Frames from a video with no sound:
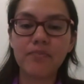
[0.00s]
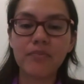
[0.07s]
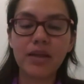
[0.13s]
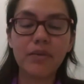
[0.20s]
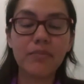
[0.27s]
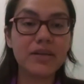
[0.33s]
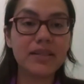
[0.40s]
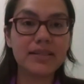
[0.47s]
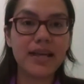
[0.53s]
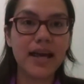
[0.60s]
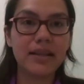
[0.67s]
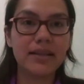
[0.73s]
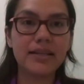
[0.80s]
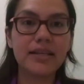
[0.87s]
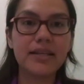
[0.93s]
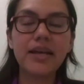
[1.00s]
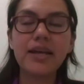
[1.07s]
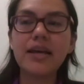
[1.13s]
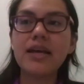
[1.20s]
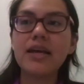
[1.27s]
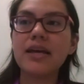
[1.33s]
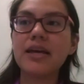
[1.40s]
mentality,
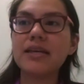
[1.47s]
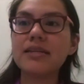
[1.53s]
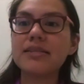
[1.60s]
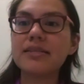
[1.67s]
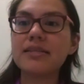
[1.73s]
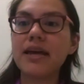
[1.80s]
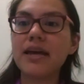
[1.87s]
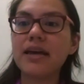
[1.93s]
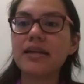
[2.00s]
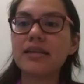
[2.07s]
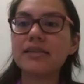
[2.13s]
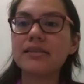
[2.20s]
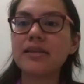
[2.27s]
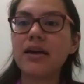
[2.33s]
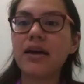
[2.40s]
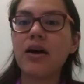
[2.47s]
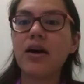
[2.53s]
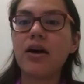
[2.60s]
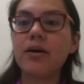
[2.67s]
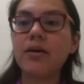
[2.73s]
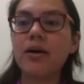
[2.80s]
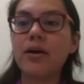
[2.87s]
is that
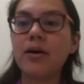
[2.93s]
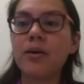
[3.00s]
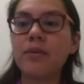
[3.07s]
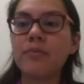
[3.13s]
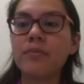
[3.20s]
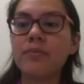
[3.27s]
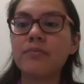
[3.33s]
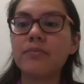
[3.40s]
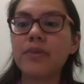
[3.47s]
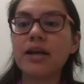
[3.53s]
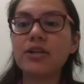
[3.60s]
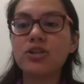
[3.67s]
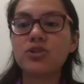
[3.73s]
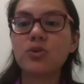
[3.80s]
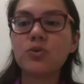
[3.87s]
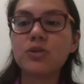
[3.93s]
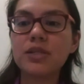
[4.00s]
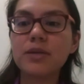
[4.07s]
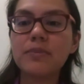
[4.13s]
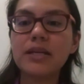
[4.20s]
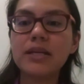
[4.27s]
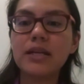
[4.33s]
I show
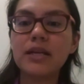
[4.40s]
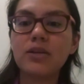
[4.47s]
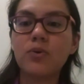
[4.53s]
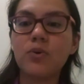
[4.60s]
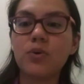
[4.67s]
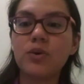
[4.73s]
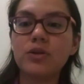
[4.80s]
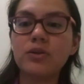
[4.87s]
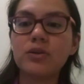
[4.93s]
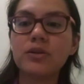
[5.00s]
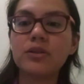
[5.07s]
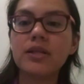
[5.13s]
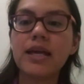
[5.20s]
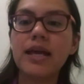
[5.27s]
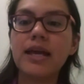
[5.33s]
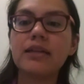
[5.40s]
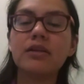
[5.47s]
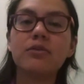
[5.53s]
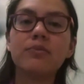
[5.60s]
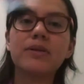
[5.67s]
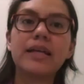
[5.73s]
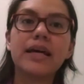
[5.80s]
somebody an oil and
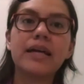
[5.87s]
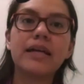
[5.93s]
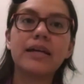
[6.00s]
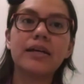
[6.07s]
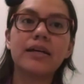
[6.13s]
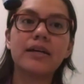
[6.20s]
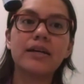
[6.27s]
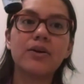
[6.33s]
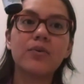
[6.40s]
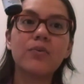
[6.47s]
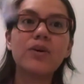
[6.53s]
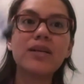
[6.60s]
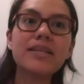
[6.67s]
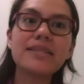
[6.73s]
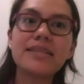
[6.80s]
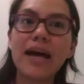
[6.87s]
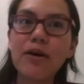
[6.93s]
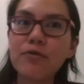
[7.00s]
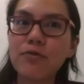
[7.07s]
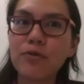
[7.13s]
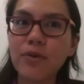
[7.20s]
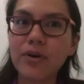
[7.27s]
they'll be like, "What is
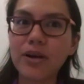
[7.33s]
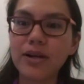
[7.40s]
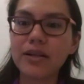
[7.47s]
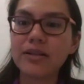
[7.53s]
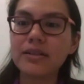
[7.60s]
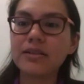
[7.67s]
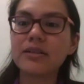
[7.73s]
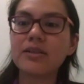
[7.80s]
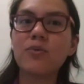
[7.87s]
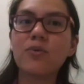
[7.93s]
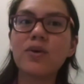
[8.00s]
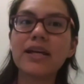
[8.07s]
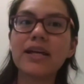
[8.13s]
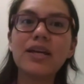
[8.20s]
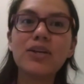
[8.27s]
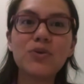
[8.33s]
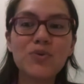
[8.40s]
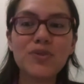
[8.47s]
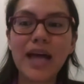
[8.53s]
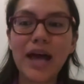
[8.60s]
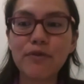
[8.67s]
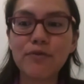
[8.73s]
that for? What can I
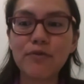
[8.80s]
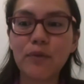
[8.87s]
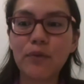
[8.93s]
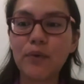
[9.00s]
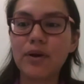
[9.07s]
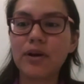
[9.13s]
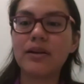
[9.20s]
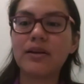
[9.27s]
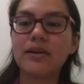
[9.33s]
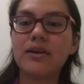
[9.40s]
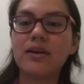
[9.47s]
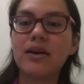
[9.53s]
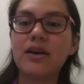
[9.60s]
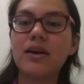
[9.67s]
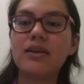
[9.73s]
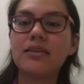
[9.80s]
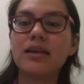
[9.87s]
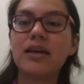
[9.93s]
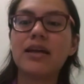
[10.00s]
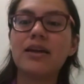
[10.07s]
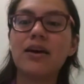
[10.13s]
use that for?" And